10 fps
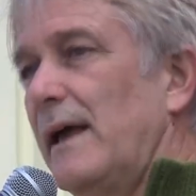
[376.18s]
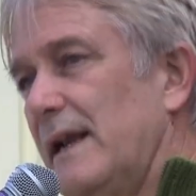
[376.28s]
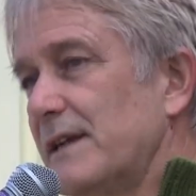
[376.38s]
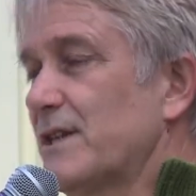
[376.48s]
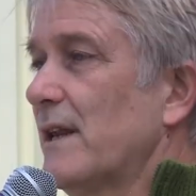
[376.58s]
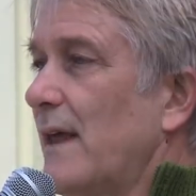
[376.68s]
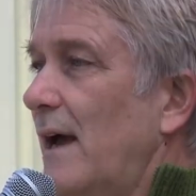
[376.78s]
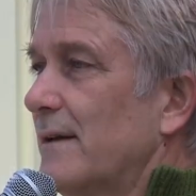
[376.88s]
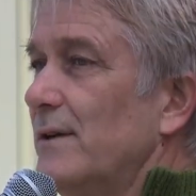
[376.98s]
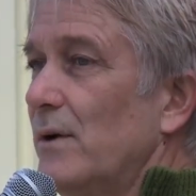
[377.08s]
In addition to
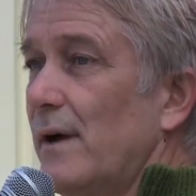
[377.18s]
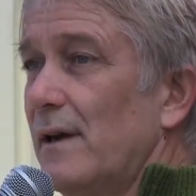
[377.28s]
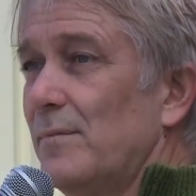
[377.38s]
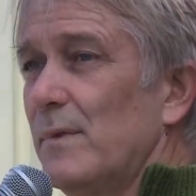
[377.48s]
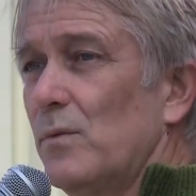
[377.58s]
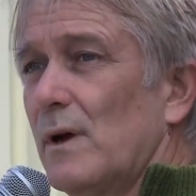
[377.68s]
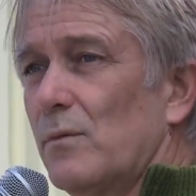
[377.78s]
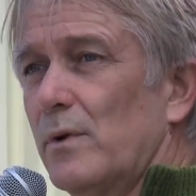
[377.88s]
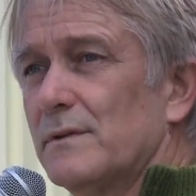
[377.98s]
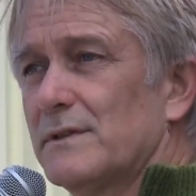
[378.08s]
that, I am
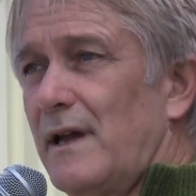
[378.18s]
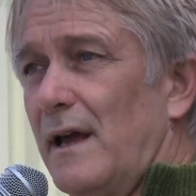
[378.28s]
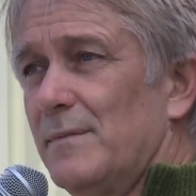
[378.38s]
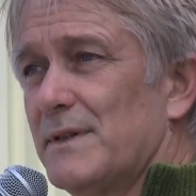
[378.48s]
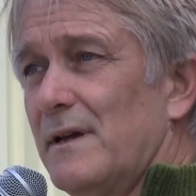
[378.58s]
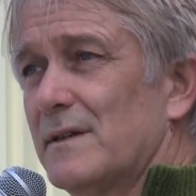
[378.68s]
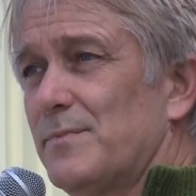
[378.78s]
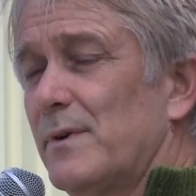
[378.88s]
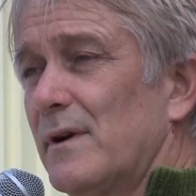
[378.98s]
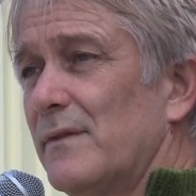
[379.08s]
a world's cannabis expert.